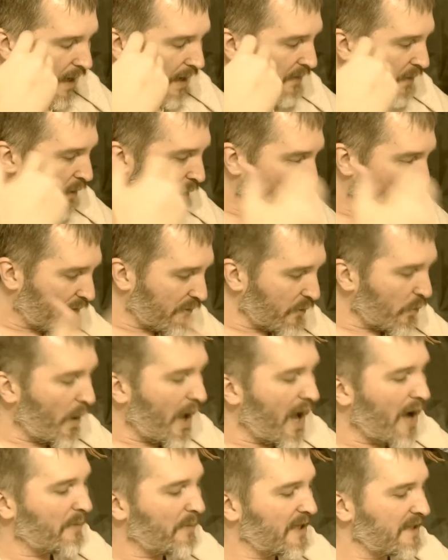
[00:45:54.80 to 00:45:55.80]
And they're
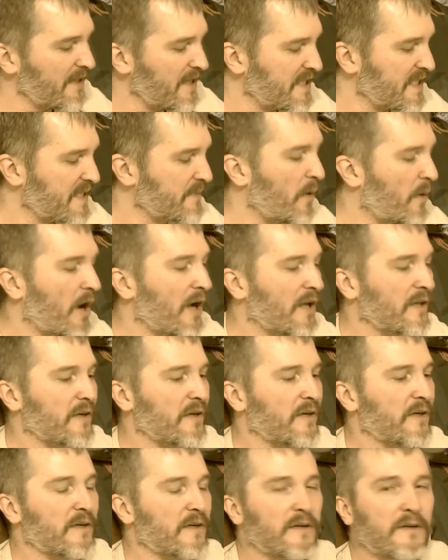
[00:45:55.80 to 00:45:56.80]
overwhelming these
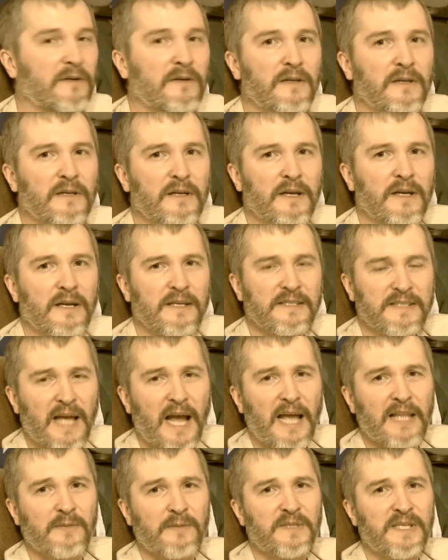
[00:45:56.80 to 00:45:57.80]
smaller
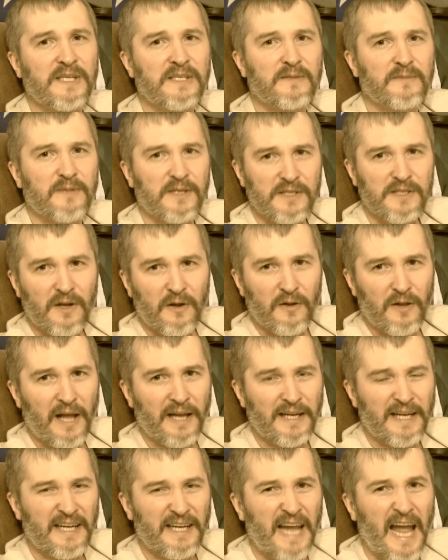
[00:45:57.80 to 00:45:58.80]
asylum systems, because you know,
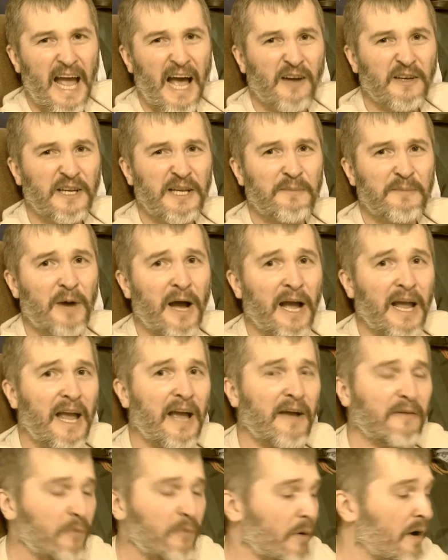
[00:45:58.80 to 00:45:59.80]
like a county might
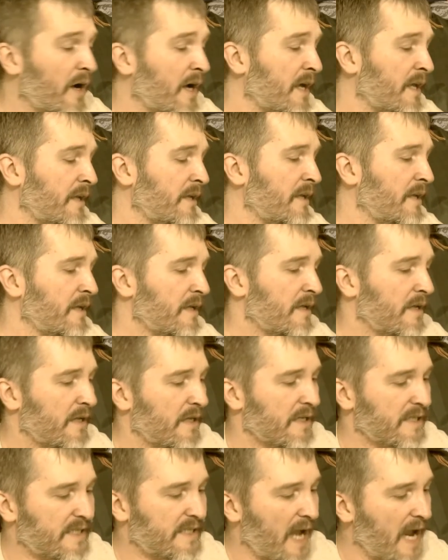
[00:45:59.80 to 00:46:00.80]
have one
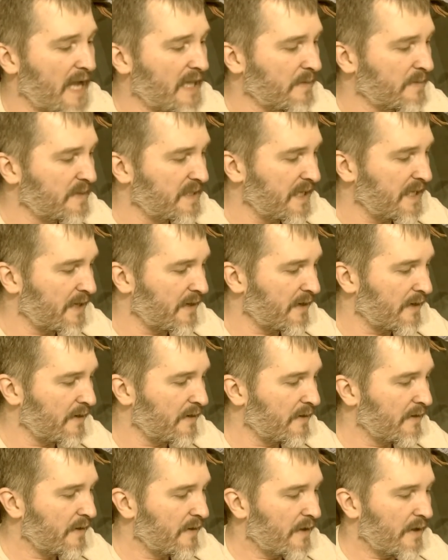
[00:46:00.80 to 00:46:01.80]
asylum
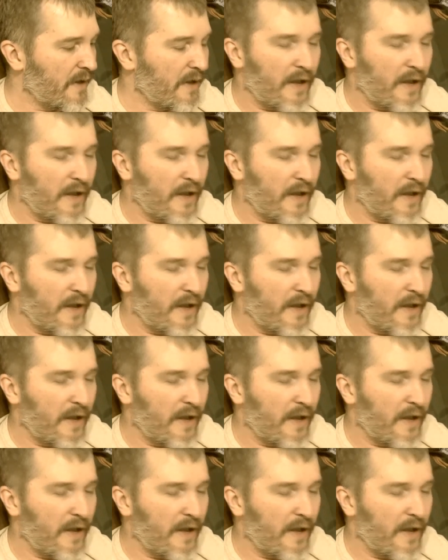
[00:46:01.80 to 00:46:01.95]
center.